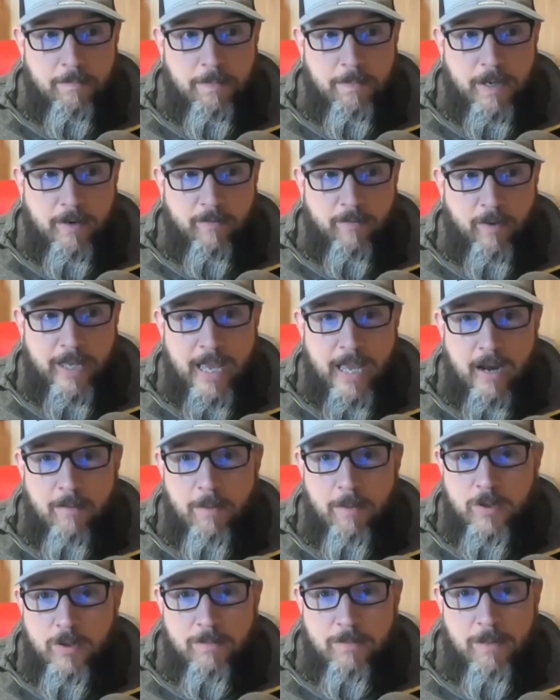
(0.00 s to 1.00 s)
But if we care
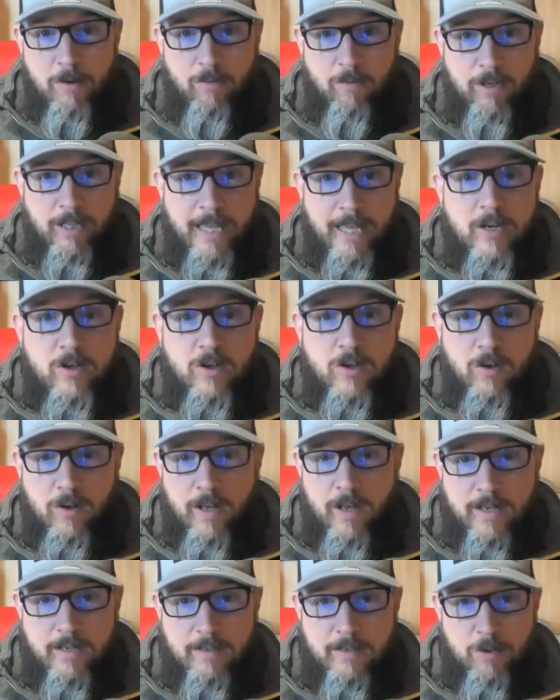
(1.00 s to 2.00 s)
most about relational
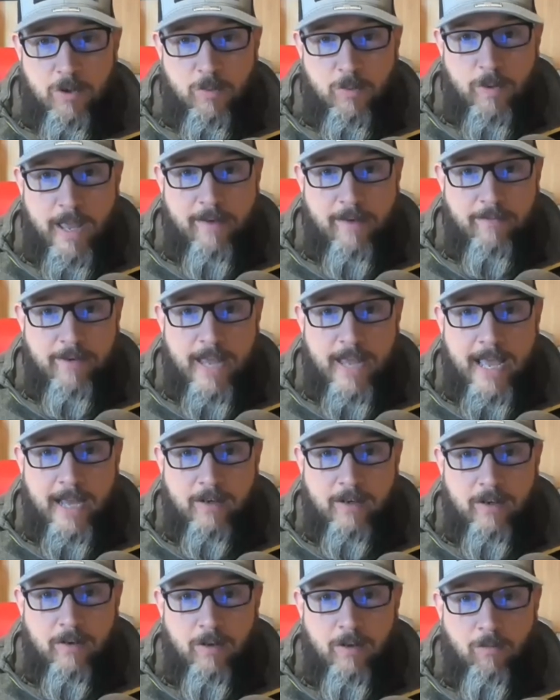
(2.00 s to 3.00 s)
customers, we have to
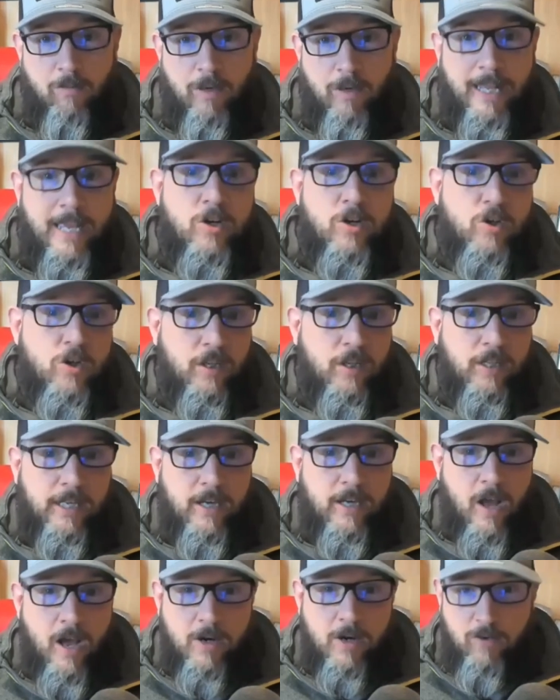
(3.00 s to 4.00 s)
act relationally,
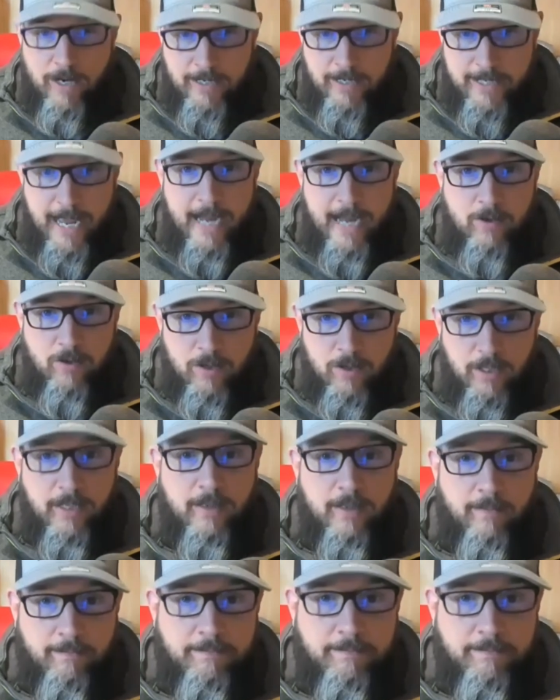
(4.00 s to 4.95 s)
not transactionally.